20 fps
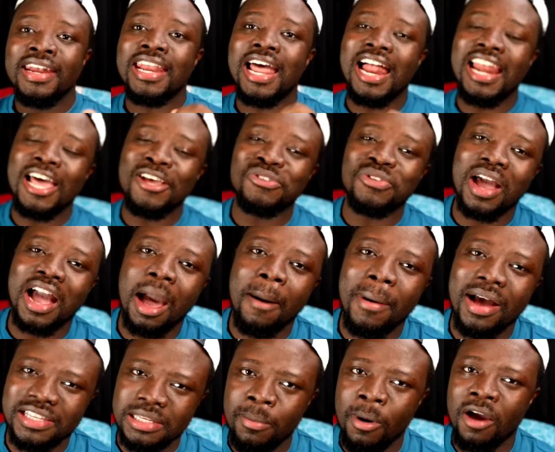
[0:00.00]
let's talk
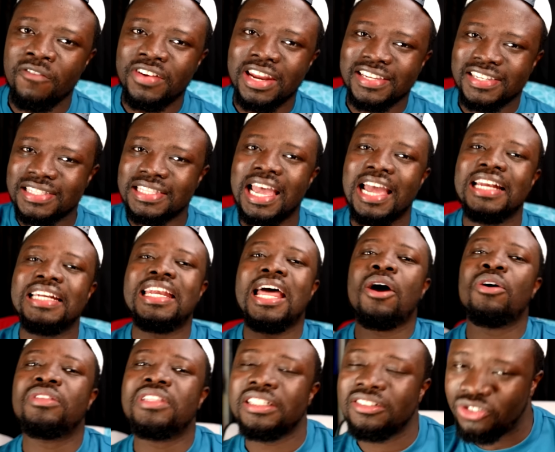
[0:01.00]
about some of the
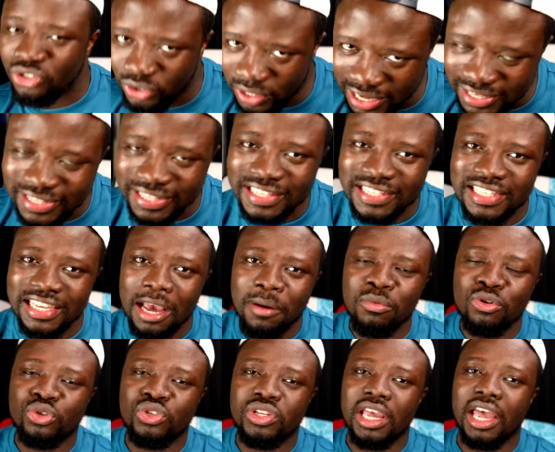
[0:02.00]
standout dresses,
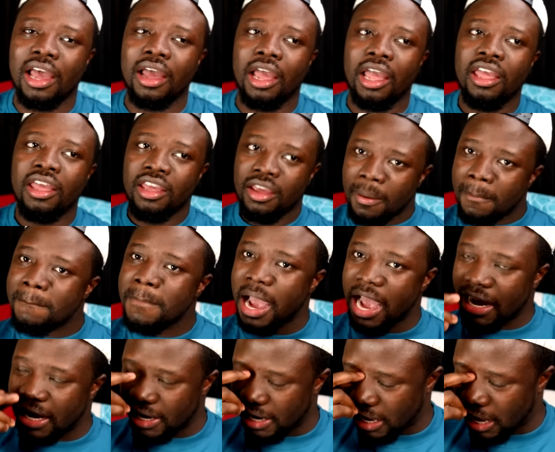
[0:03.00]
Ebusia.
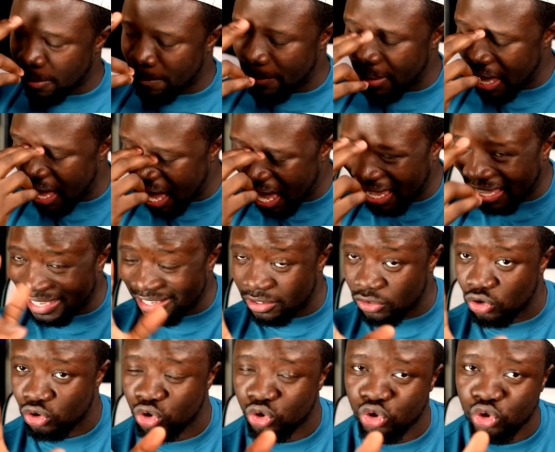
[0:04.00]
Magraheb, me eye
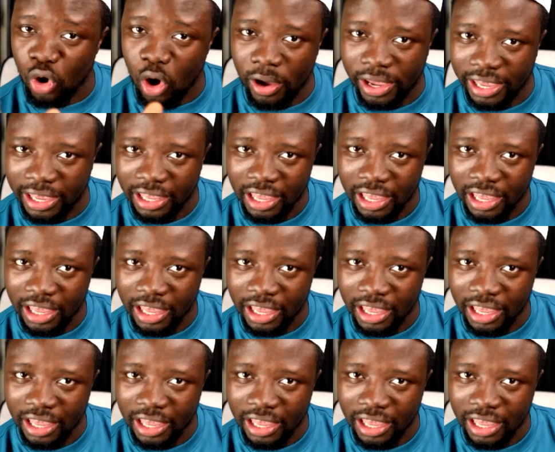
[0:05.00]
no saw ye.